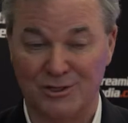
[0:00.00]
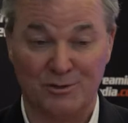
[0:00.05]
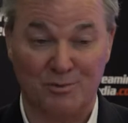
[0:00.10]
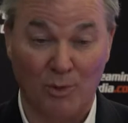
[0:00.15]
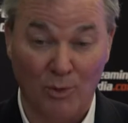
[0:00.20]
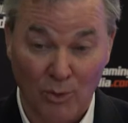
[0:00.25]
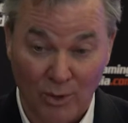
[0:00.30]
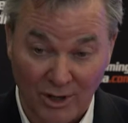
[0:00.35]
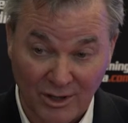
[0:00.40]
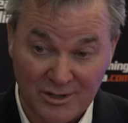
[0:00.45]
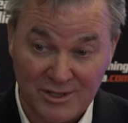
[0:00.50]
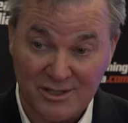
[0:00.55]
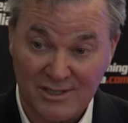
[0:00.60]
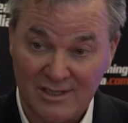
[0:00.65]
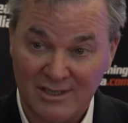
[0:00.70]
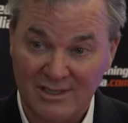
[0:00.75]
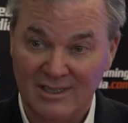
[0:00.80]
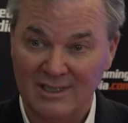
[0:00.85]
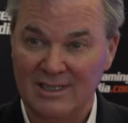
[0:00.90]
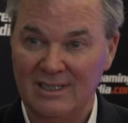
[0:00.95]

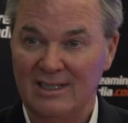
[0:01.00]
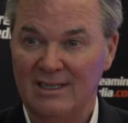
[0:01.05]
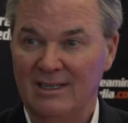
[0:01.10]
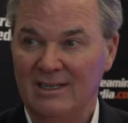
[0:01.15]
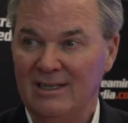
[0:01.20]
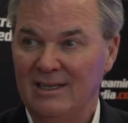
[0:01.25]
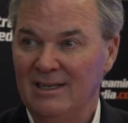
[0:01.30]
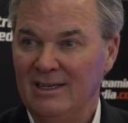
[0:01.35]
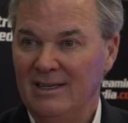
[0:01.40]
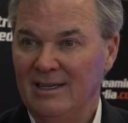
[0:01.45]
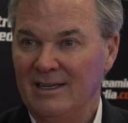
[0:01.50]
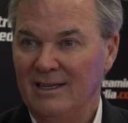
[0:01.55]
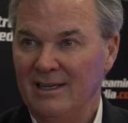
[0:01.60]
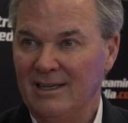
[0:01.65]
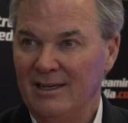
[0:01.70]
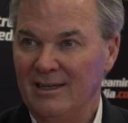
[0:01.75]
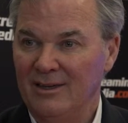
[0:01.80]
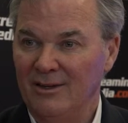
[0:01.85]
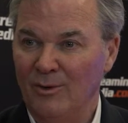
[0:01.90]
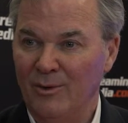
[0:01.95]
sports,
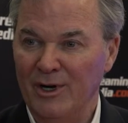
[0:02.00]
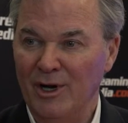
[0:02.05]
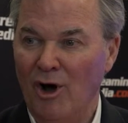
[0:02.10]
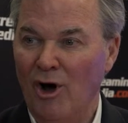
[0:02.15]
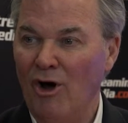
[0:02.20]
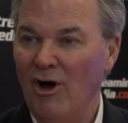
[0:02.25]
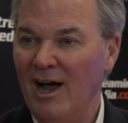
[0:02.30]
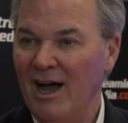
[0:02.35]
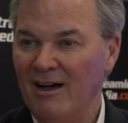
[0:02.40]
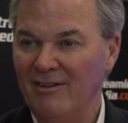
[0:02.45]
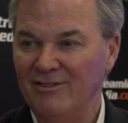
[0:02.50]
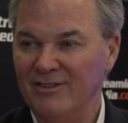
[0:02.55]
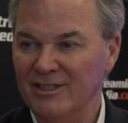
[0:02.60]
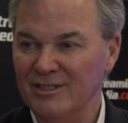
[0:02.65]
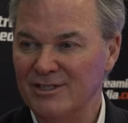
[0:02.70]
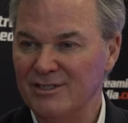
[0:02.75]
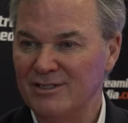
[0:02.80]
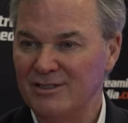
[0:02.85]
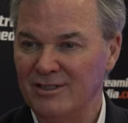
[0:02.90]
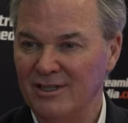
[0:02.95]
you know, we all have
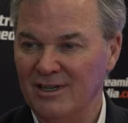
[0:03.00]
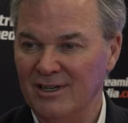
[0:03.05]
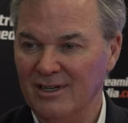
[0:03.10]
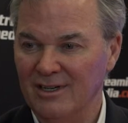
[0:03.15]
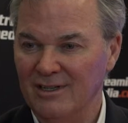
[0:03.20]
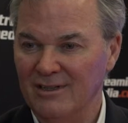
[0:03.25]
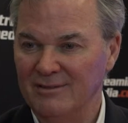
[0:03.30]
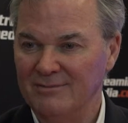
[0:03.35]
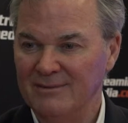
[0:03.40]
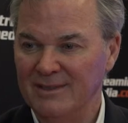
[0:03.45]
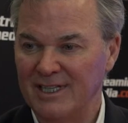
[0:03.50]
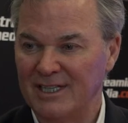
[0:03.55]
this uh,